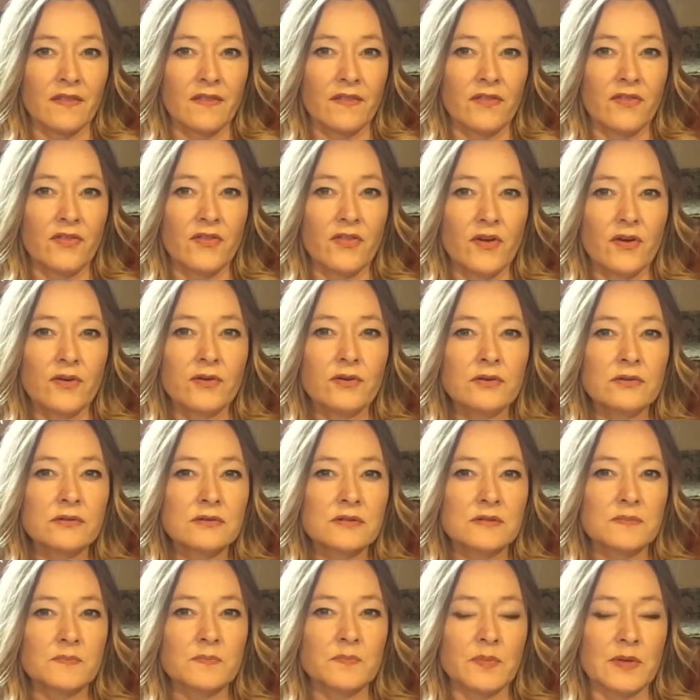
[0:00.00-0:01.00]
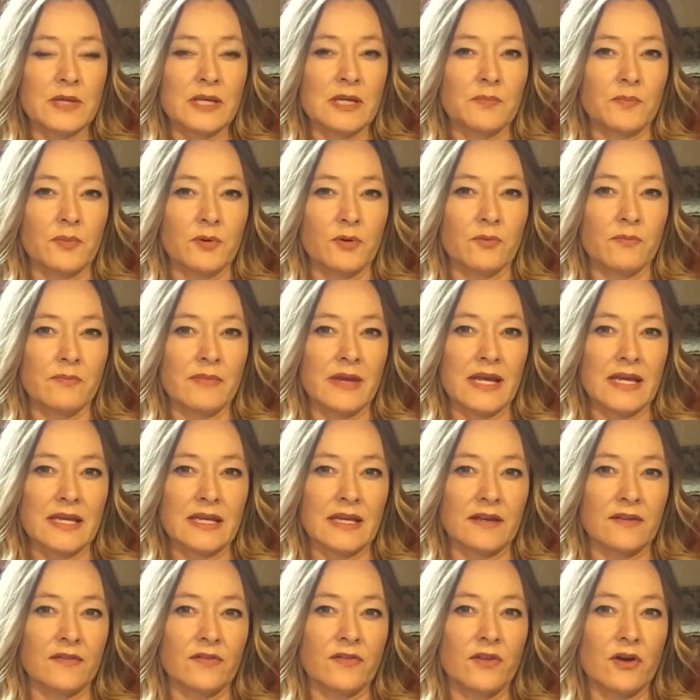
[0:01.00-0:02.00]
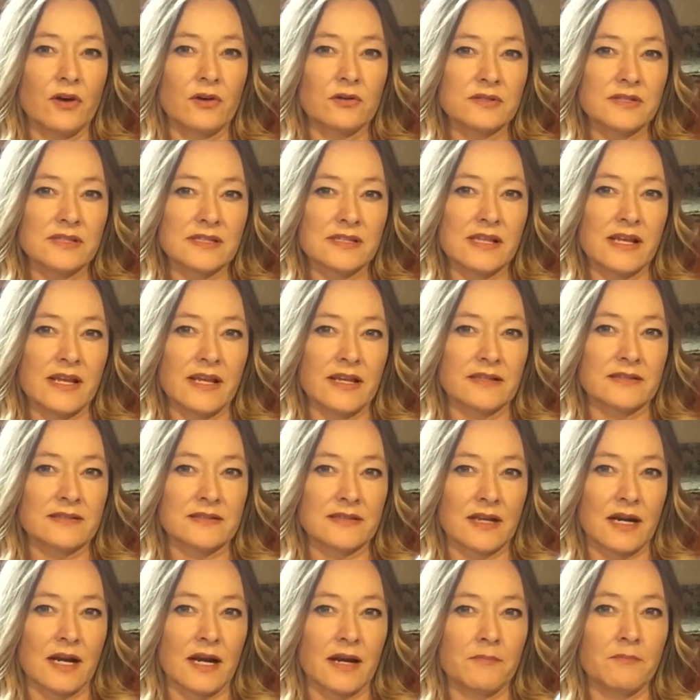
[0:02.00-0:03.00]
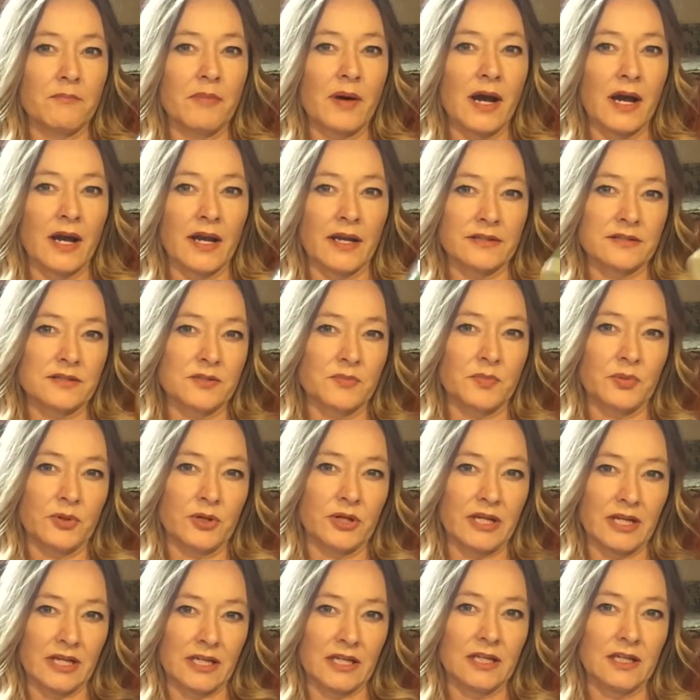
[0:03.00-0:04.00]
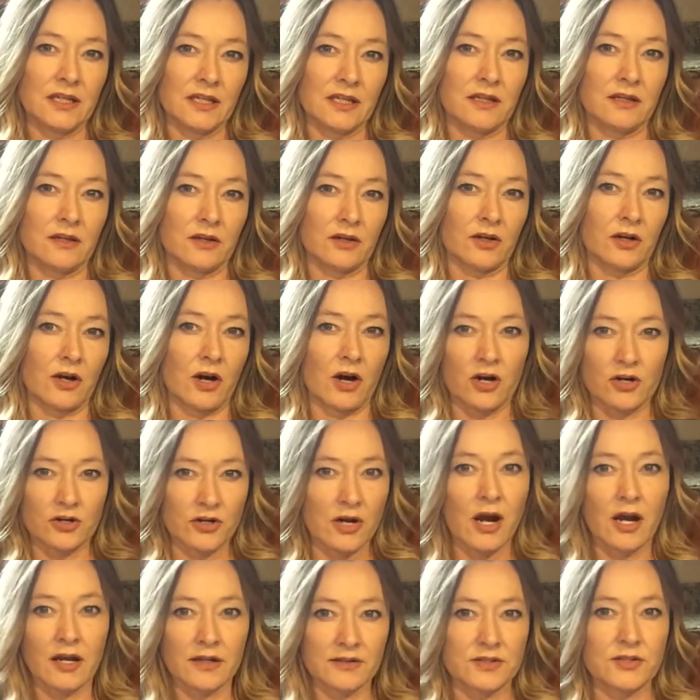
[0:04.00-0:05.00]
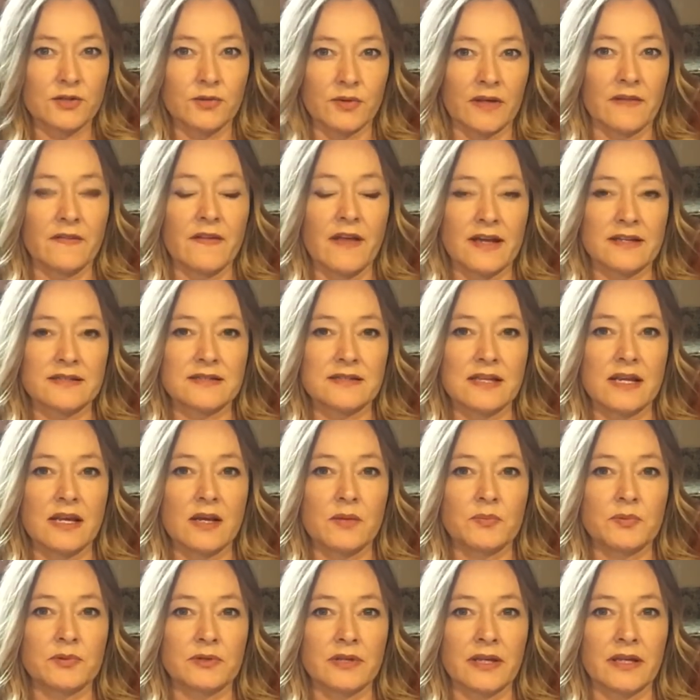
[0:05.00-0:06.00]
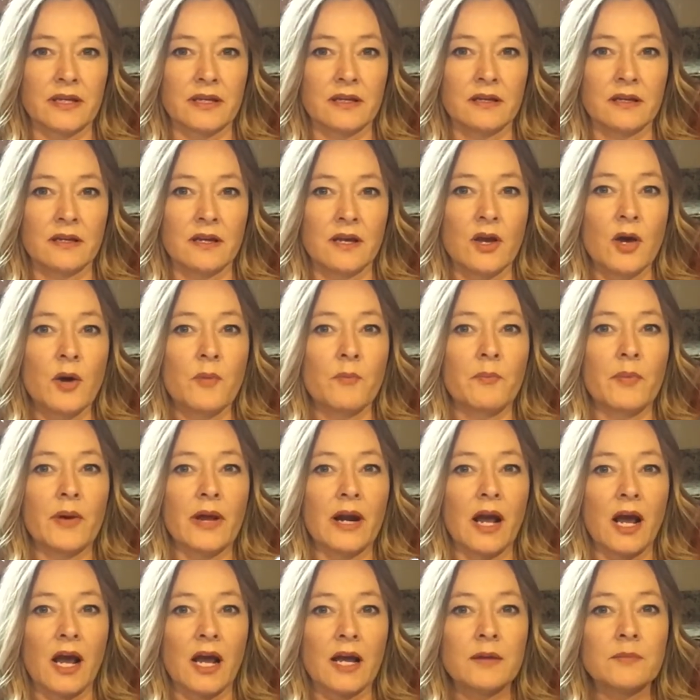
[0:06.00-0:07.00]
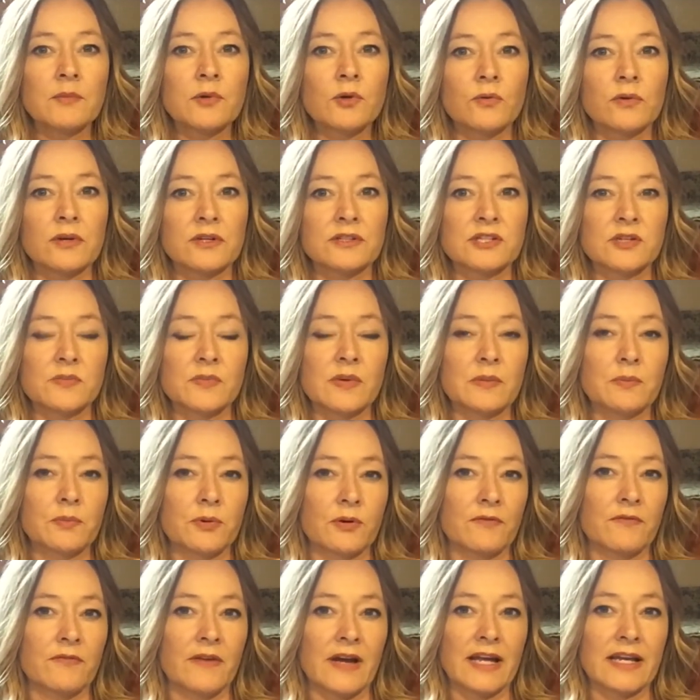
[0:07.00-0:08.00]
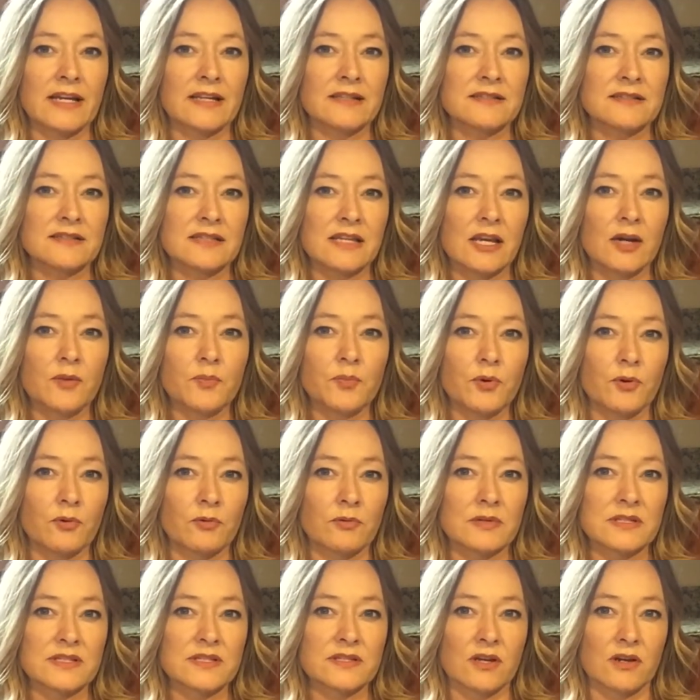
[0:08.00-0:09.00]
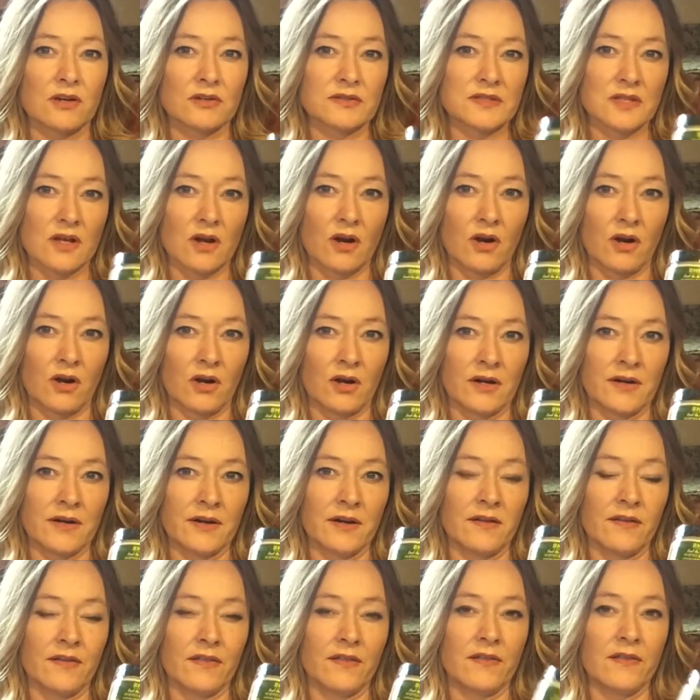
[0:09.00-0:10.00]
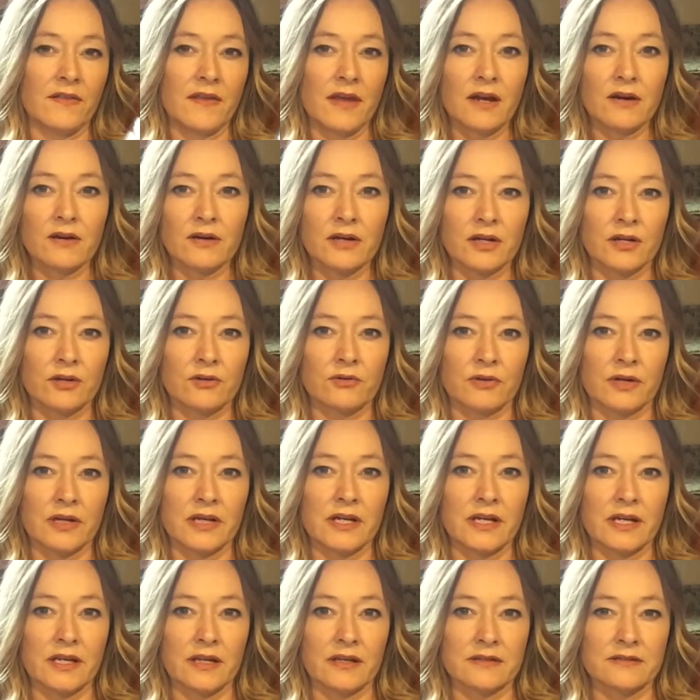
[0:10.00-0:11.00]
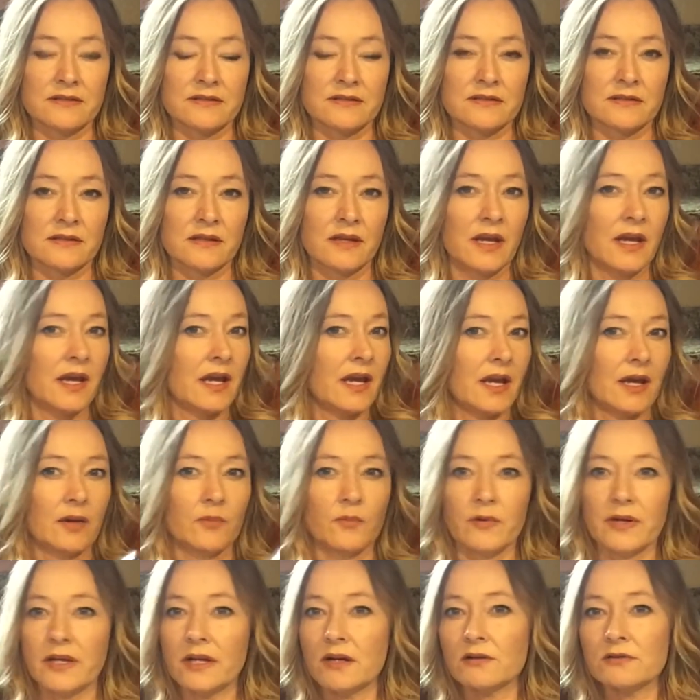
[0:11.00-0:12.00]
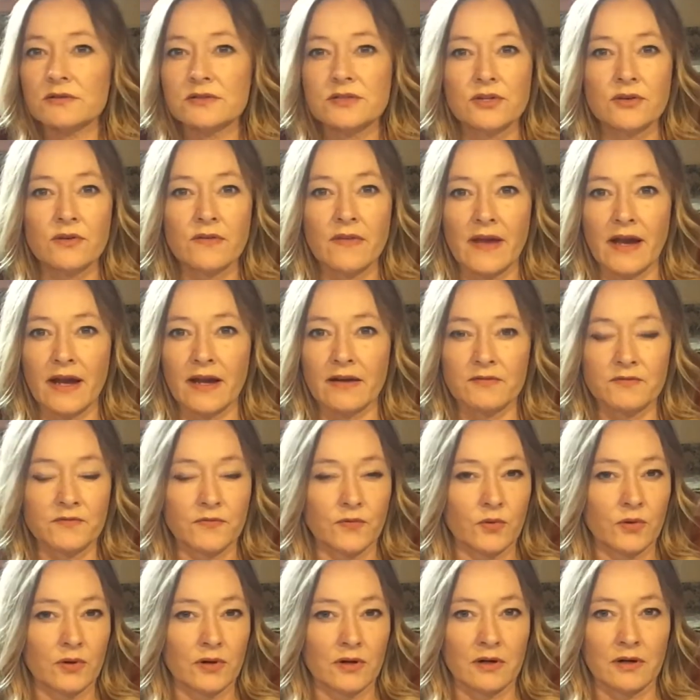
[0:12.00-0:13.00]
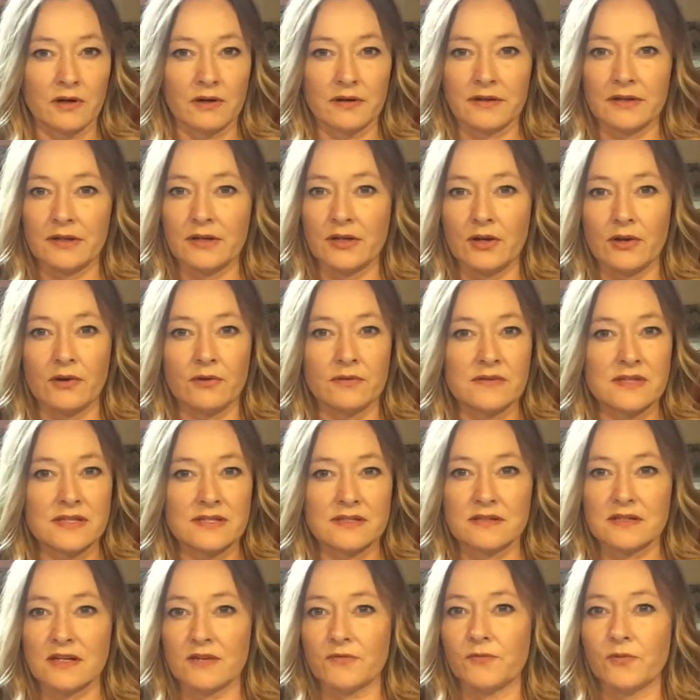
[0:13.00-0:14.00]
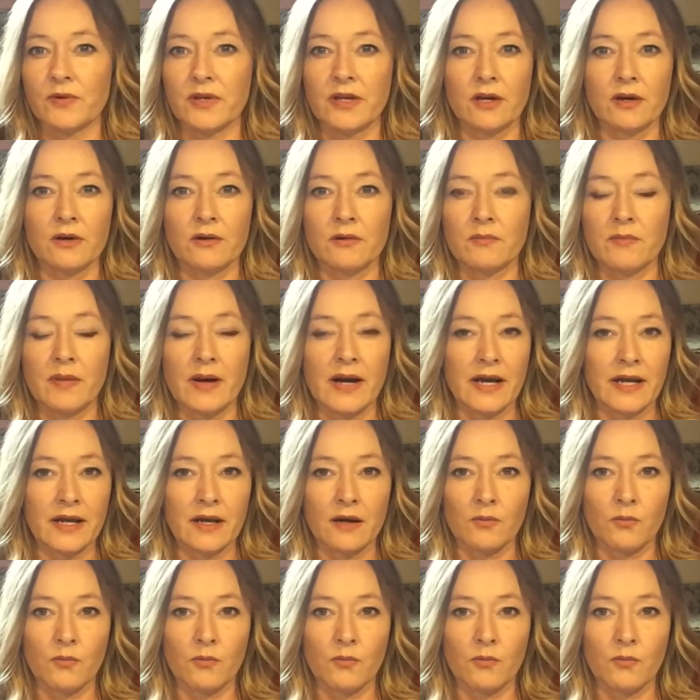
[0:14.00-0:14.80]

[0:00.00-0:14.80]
Those people making those things that I'm buying to put in here are not doing that sampling. But I'm going to be providing sample results on their ingredients. And we don't do that for, you know, the stuff we go and buy at